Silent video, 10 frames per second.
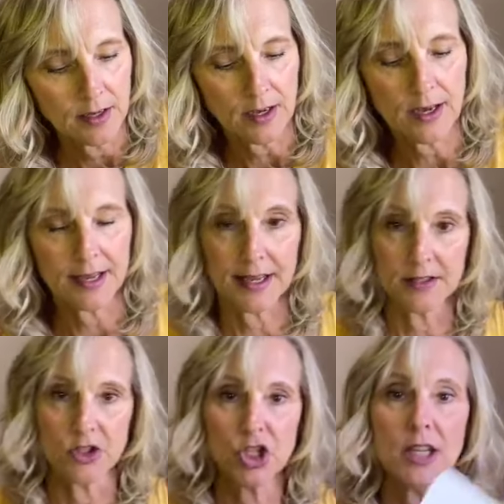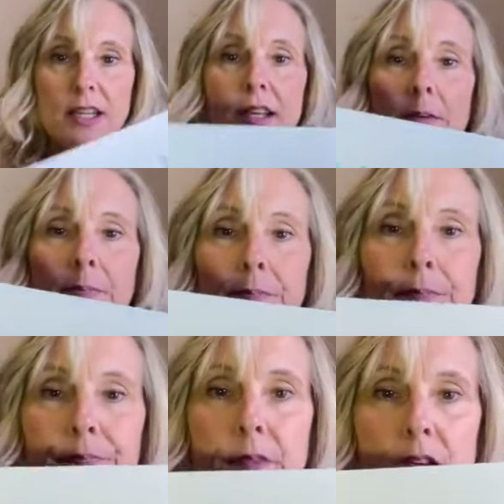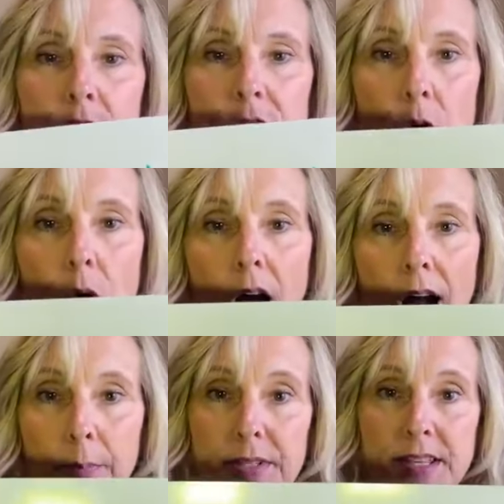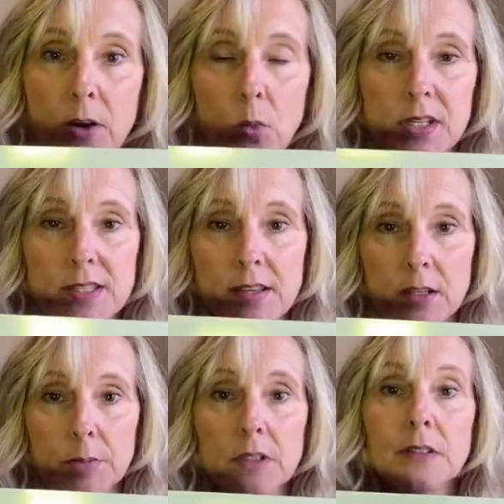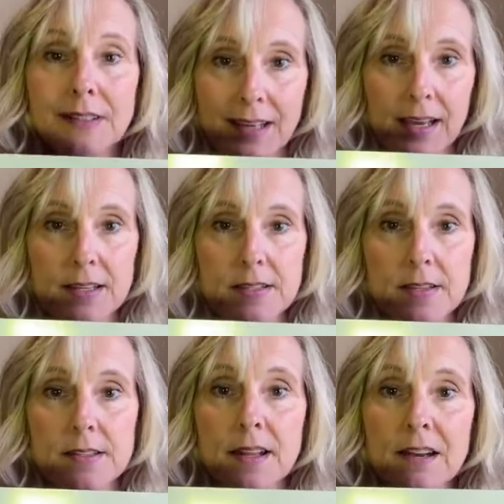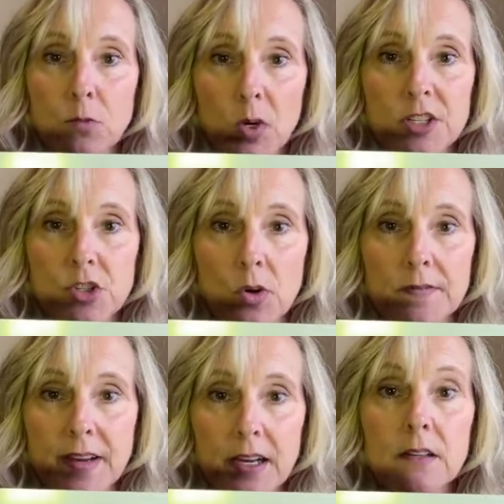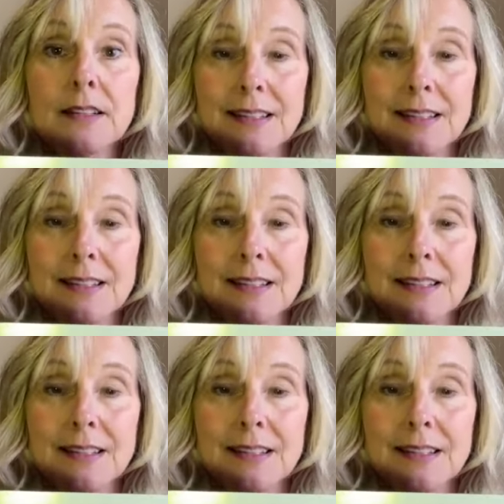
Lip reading: ing, so hop, is that one syllable? Yes. Does it have one short vowel?